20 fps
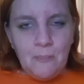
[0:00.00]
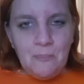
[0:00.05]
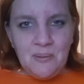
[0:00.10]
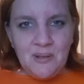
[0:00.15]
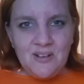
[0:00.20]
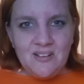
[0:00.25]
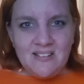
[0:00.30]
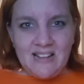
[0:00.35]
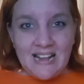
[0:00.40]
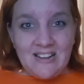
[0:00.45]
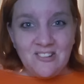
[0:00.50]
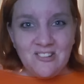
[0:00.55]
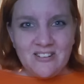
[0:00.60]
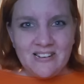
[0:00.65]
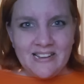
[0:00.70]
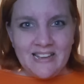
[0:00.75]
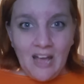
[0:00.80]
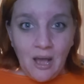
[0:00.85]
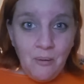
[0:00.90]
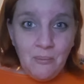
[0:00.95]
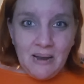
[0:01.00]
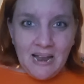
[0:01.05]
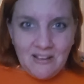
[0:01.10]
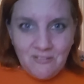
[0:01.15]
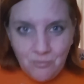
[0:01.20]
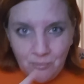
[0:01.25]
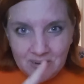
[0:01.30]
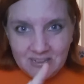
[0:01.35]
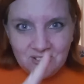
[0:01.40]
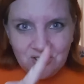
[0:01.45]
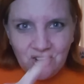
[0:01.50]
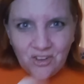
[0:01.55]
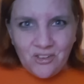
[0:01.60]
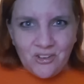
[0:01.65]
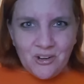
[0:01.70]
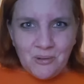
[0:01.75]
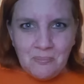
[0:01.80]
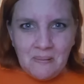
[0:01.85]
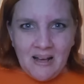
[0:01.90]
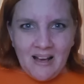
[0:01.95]
Because actually, I will have one
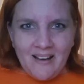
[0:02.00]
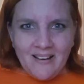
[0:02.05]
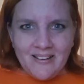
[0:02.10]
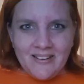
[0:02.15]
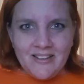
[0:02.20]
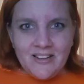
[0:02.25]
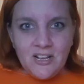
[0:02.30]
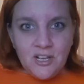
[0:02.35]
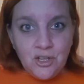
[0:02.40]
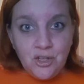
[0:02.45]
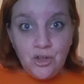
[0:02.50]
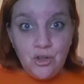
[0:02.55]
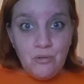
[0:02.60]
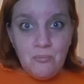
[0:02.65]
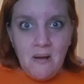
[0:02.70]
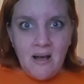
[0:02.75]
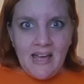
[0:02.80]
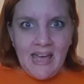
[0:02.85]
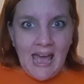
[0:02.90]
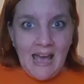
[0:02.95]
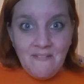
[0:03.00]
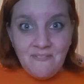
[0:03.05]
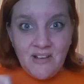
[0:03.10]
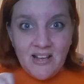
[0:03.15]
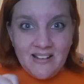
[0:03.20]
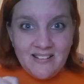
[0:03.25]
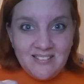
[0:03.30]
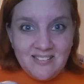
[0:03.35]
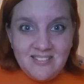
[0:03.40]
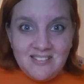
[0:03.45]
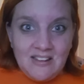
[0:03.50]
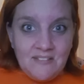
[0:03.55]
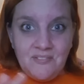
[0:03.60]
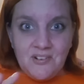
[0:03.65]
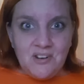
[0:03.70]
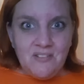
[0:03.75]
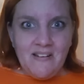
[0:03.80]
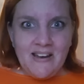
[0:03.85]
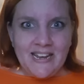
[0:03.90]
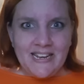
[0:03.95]
chocolate bar. You might have
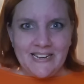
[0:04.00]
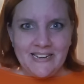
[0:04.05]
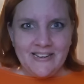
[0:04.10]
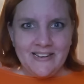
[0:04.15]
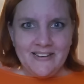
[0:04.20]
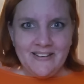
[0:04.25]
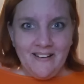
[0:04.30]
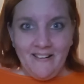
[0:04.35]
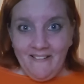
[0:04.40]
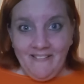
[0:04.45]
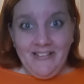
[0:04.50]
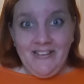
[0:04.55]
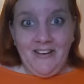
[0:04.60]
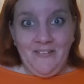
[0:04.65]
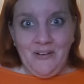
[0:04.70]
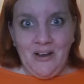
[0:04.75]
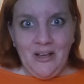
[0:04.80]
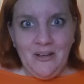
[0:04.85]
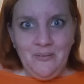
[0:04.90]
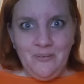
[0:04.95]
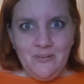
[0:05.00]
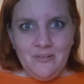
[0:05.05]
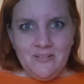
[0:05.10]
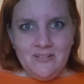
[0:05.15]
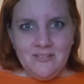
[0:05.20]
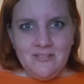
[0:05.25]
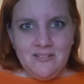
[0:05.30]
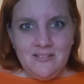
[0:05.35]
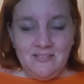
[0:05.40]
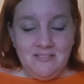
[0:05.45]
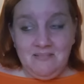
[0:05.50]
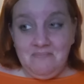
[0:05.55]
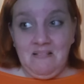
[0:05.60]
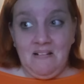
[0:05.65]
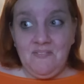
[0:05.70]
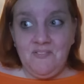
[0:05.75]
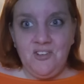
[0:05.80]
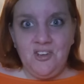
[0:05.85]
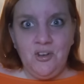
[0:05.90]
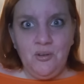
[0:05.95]
seven or eight. I don't know.
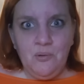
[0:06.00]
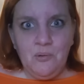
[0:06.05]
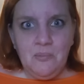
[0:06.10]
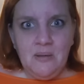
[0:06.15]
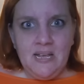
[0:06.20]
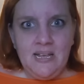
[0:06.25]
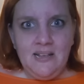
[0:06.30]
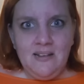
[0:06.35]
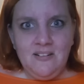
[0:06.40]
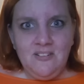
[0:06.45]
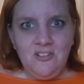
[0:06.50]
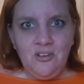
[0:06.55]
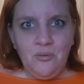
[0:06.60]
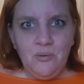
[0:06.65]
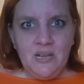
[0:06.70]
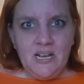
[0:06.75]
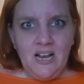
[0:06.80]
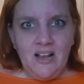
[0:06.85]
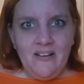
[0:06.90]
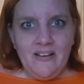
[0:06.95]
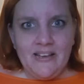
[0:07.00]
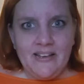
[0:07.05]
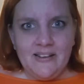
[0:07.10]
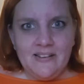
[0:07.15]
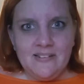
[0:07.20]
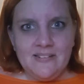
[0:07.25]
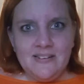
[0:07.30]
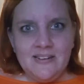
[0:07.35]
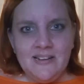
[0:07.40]
Nothing to do with me. Do what you like.